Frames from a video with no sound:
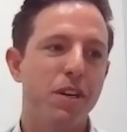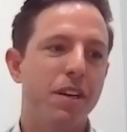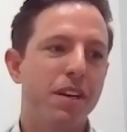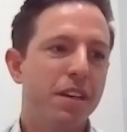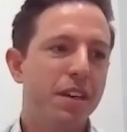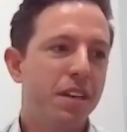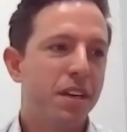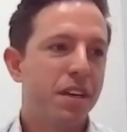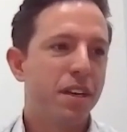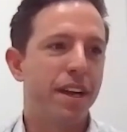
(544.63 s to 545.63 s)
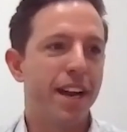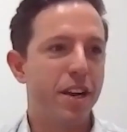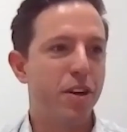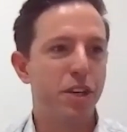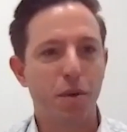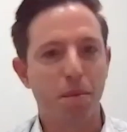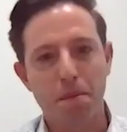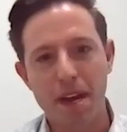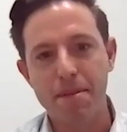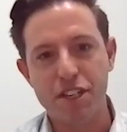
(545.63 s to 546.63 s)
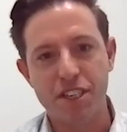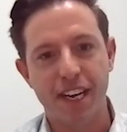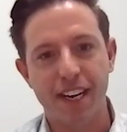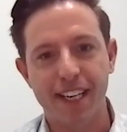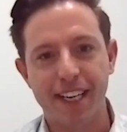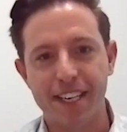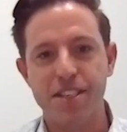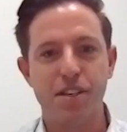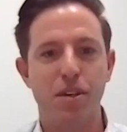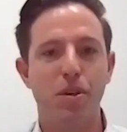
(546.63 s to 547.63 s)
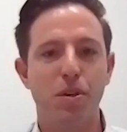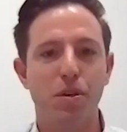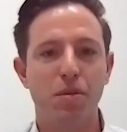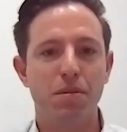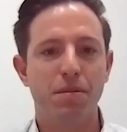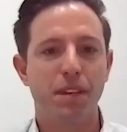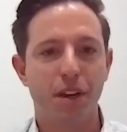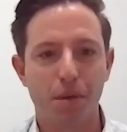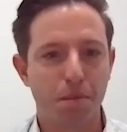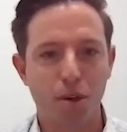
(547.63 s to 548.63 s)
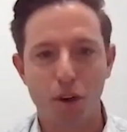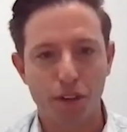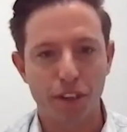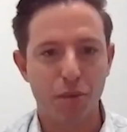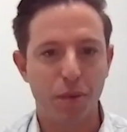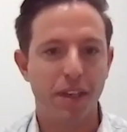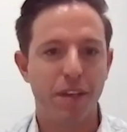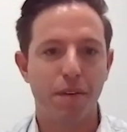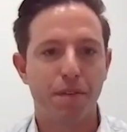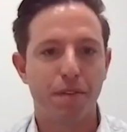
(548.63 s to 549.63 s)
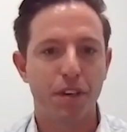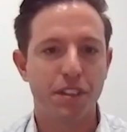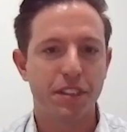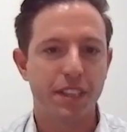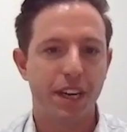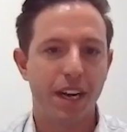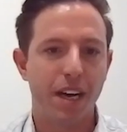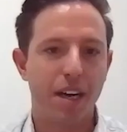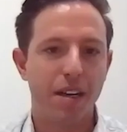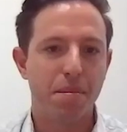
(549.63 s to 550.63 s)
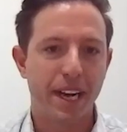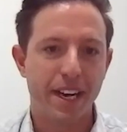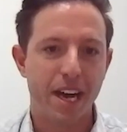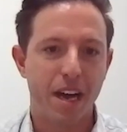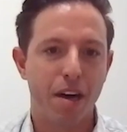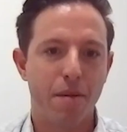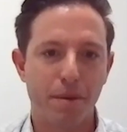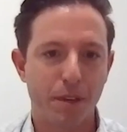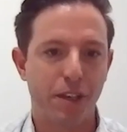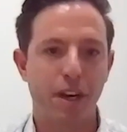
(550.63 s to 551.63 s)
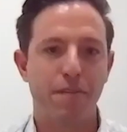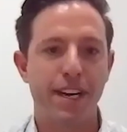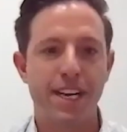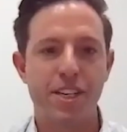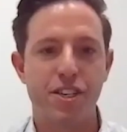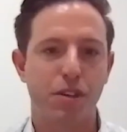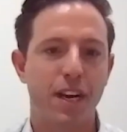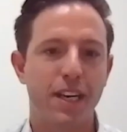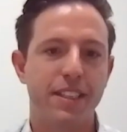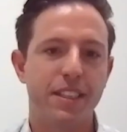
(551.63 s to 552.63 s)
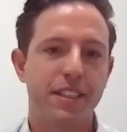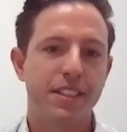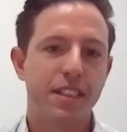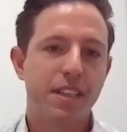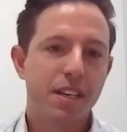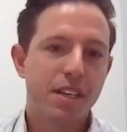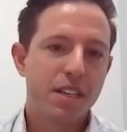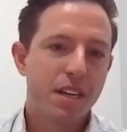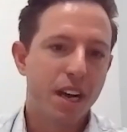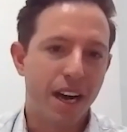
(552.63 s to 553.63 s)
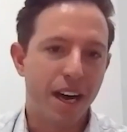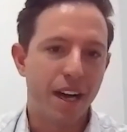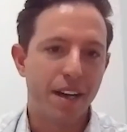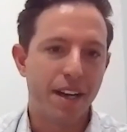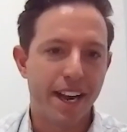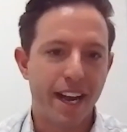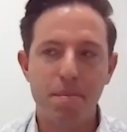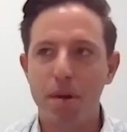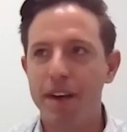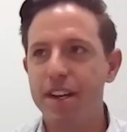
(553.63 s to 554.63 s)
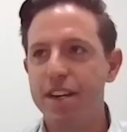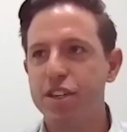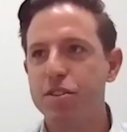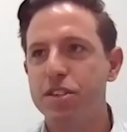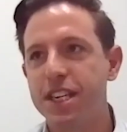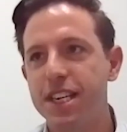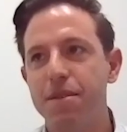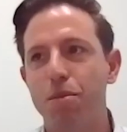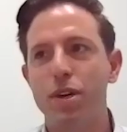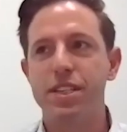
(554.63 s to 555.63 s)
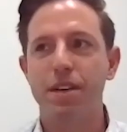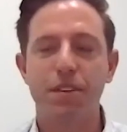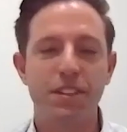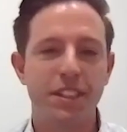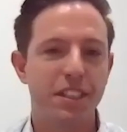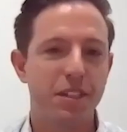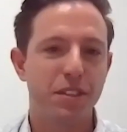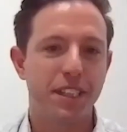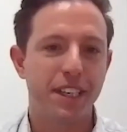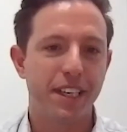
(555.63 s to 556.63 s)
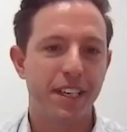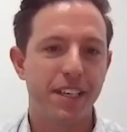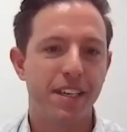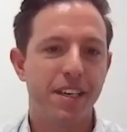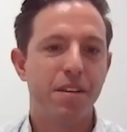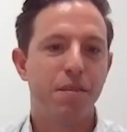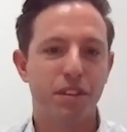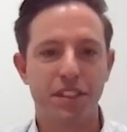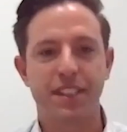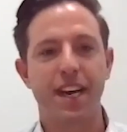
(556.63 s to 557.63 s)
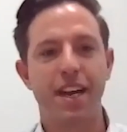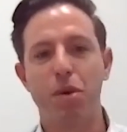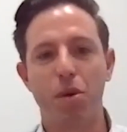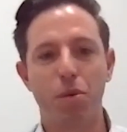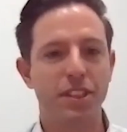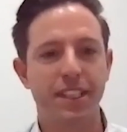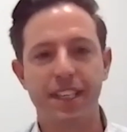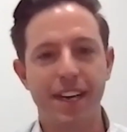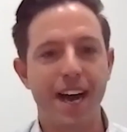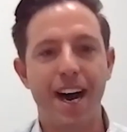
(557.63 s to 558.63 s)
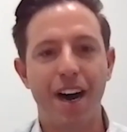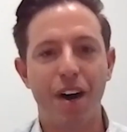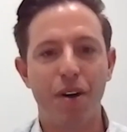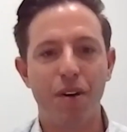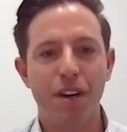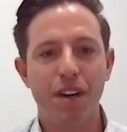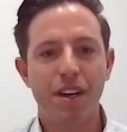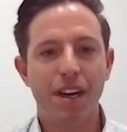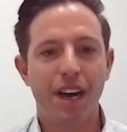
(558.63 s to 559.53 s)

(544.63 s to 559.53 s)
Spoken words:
you were, and I know you're maybe just getting into, brokerage when the first when the great financial crisis hit, but what differences do you see versus kind of what we're seeing now